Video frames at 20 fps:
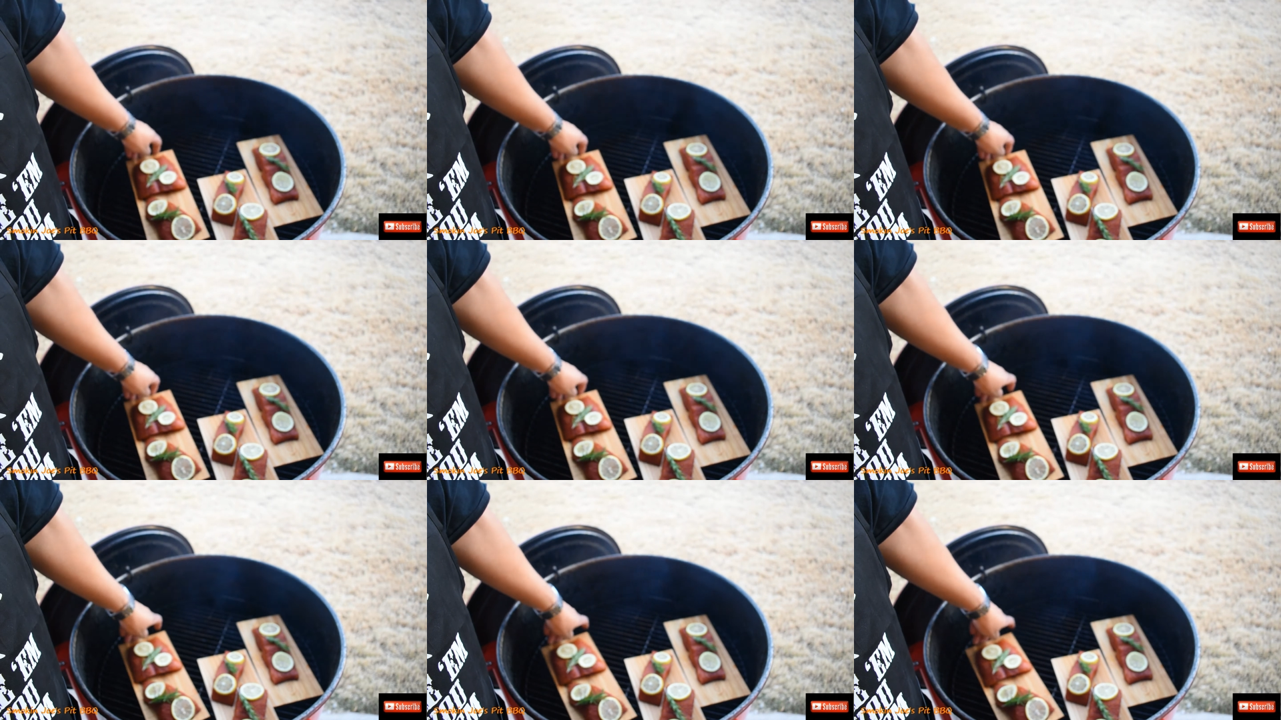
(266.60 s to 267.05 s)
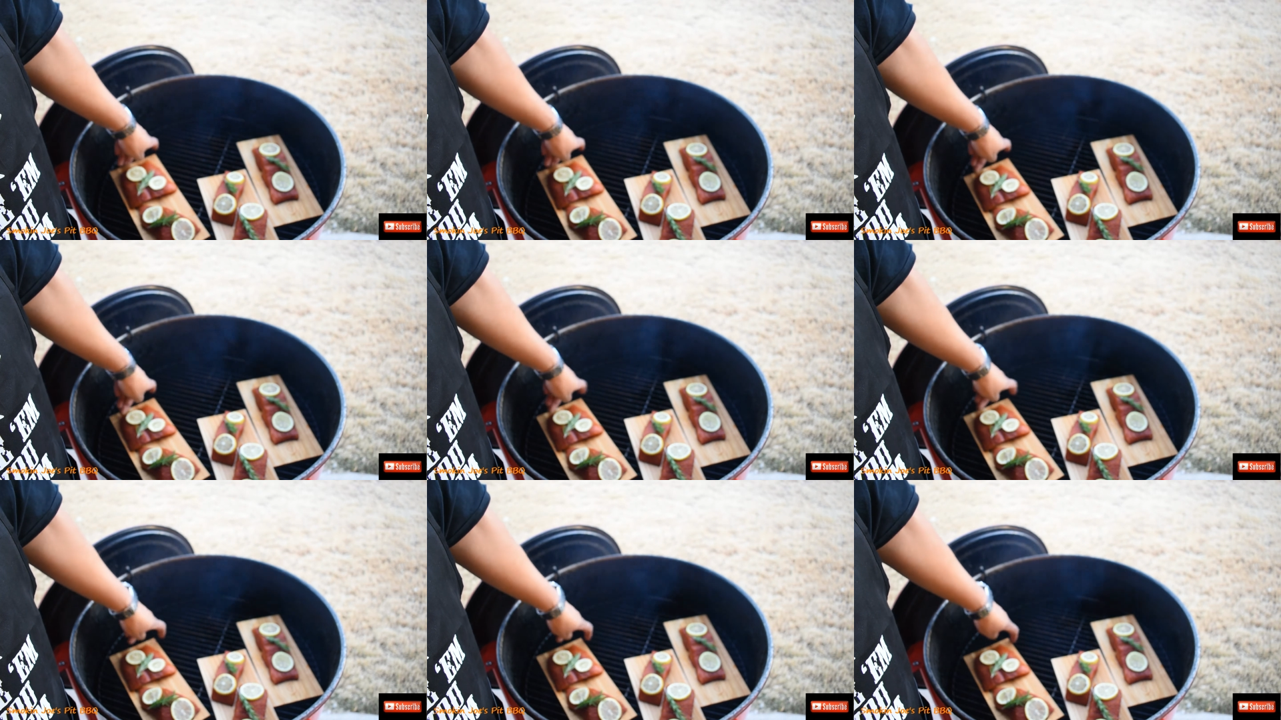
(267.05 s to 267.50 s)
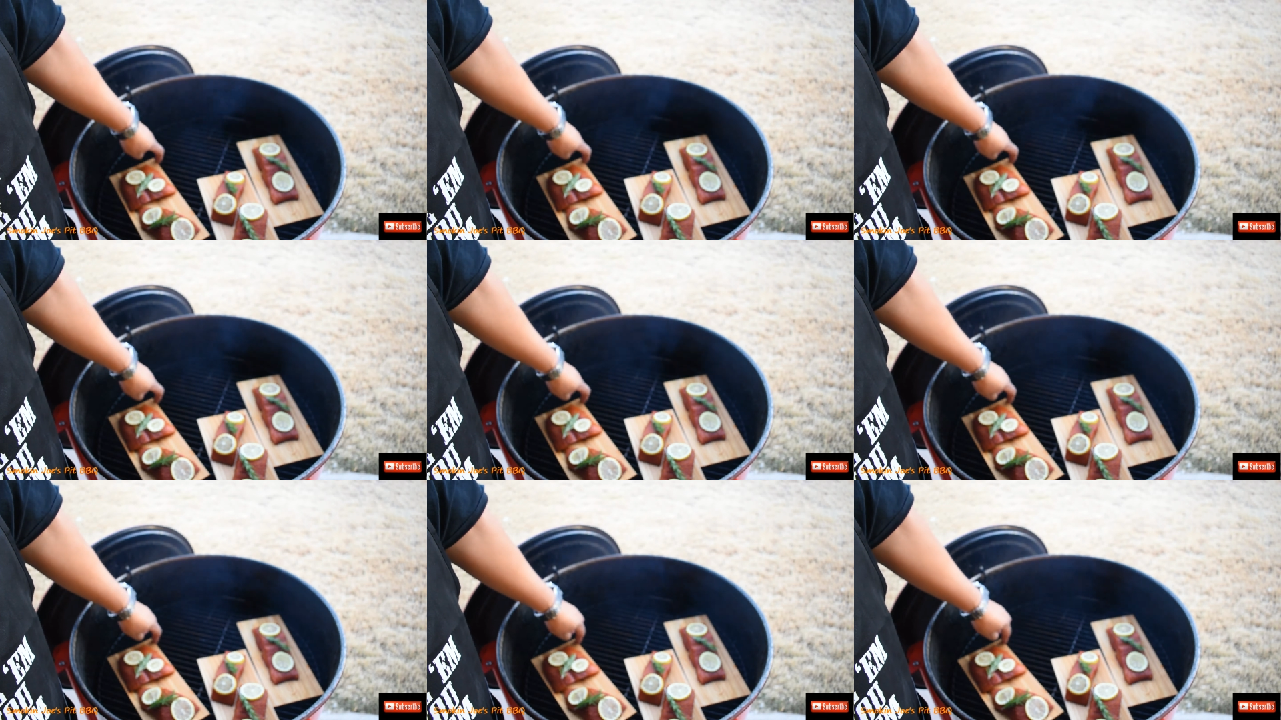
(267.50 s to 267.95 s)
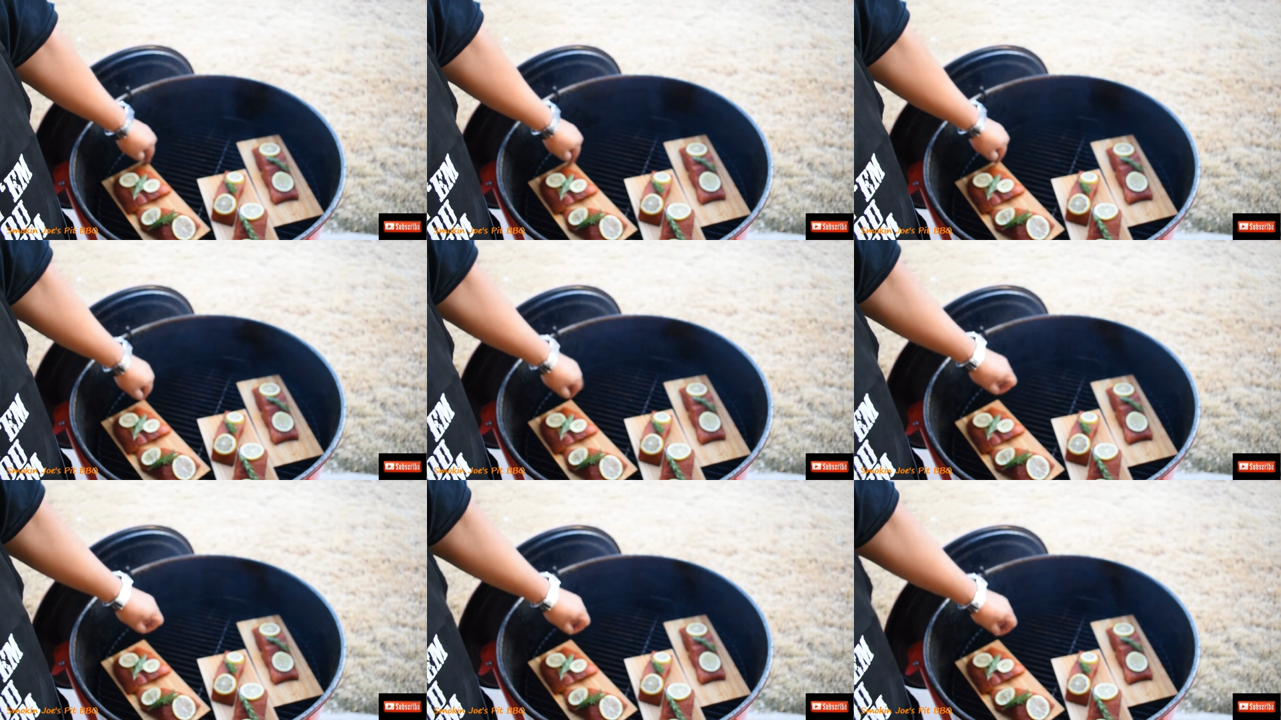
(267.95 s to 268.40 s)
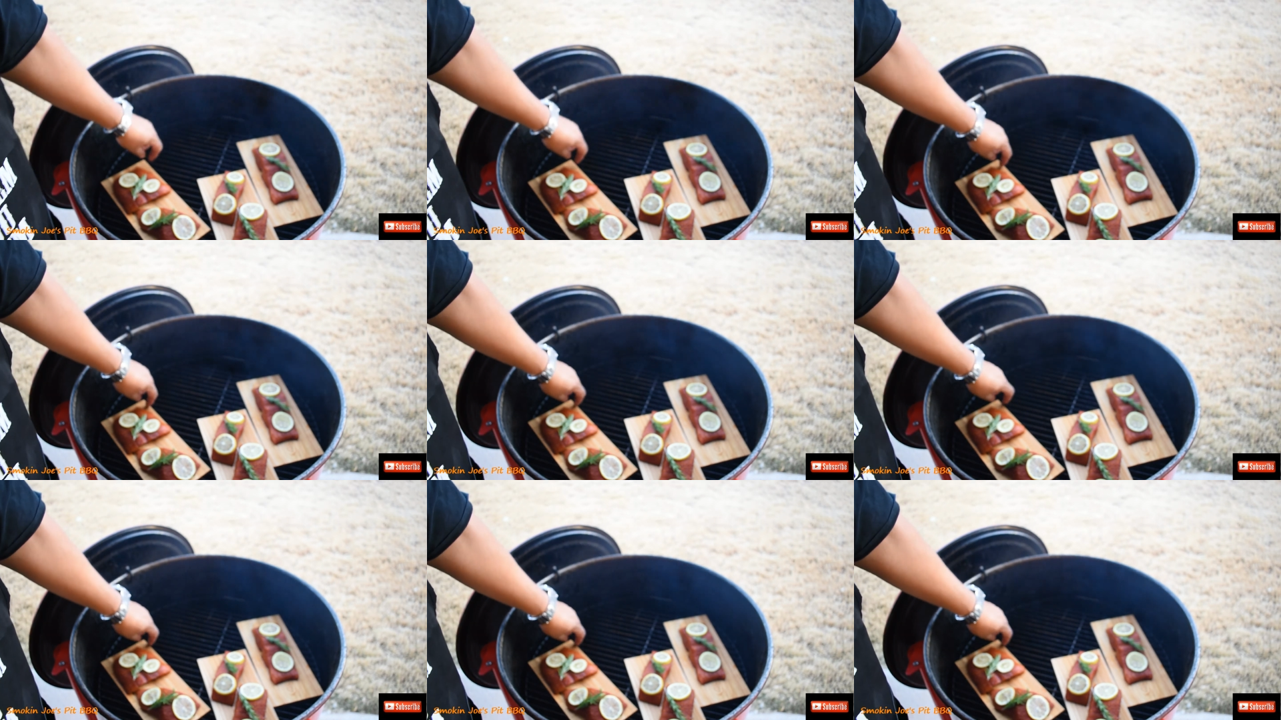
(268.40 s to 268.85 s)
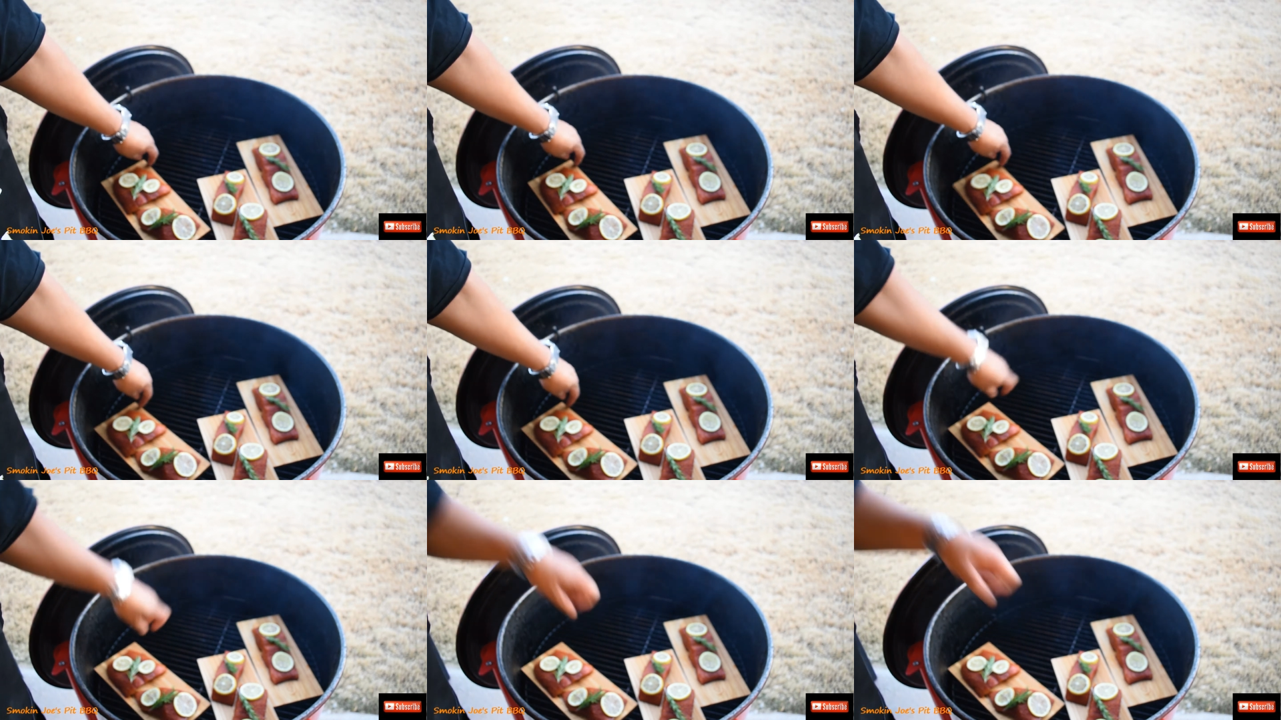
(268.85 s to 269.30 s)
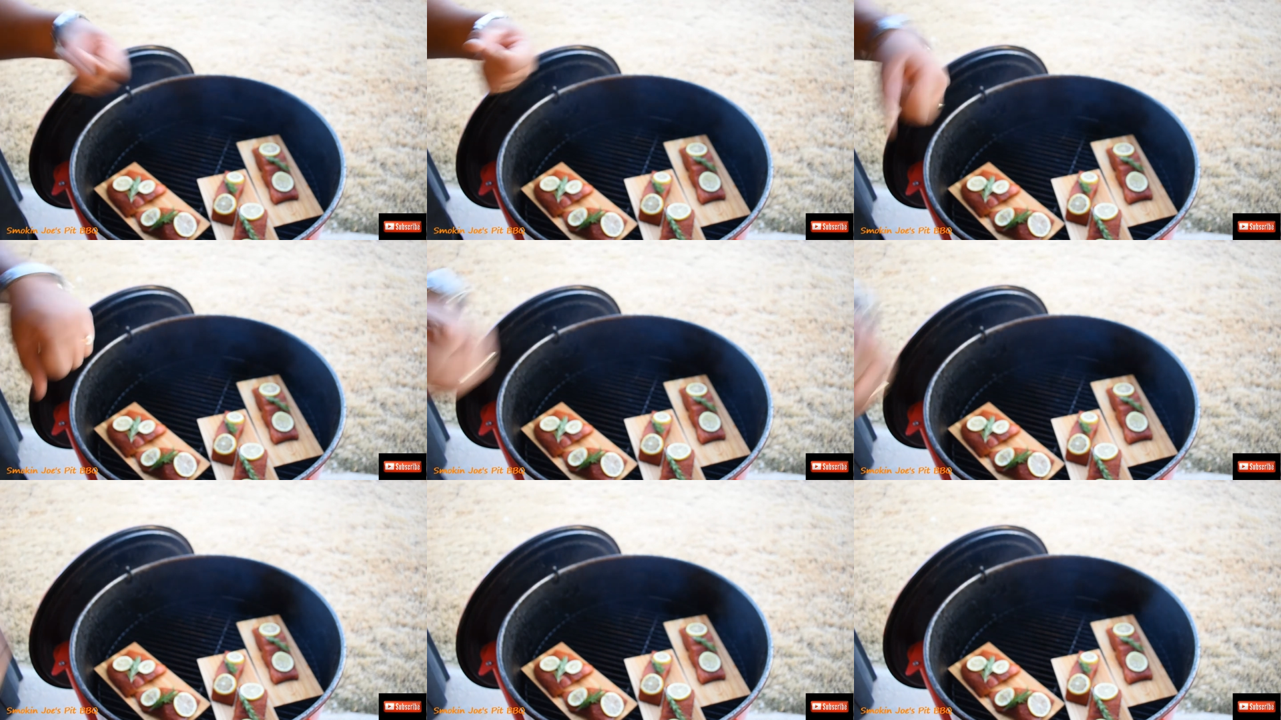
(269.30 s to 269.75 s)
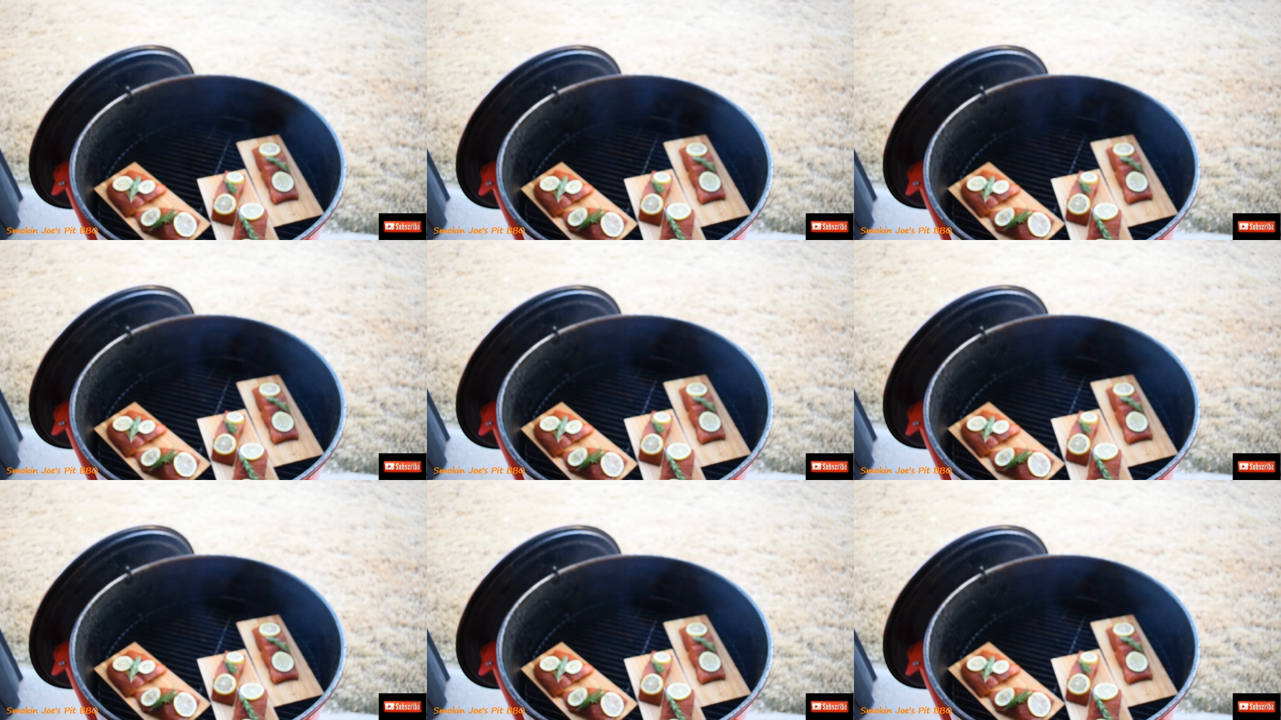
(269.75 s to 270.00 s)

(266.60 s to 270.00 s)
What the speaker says: Nobody's mouth can be seen.